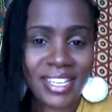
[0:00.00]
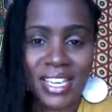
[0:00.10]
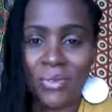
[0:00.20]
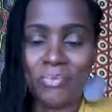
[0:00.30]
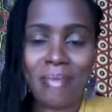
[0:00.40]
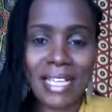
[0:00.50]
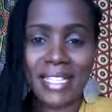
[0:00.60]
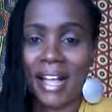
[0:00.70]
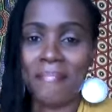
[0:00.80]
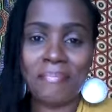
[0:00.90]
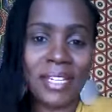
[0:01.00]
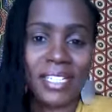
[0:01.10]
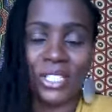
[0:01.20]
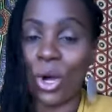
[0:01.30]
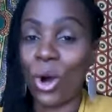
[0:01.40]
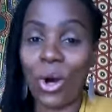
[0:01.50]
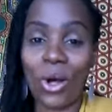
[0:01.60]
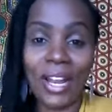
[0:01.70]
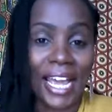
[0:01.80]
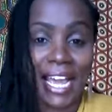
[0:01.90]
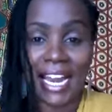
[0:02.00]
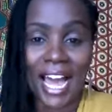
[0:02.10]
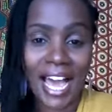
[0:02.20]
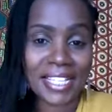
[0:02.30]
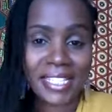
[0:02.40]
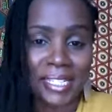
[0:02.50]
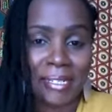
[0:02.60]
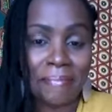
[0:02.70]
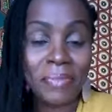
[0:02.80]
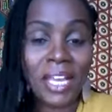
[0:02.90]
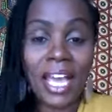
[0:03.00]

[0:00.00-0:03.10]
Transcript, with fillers: He must have been tall and handsome